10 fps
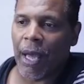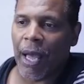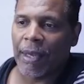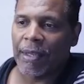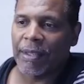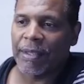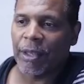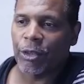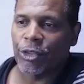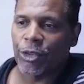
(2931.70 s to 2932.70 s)
I could
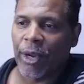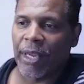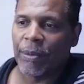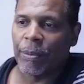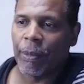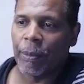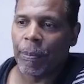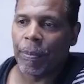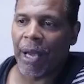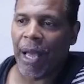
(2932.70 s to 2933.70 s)
still trade
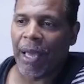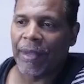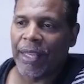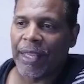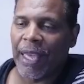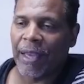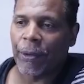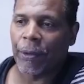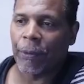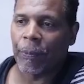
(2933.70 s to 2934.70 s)
behind the
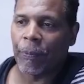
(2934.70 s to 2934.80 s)
candle.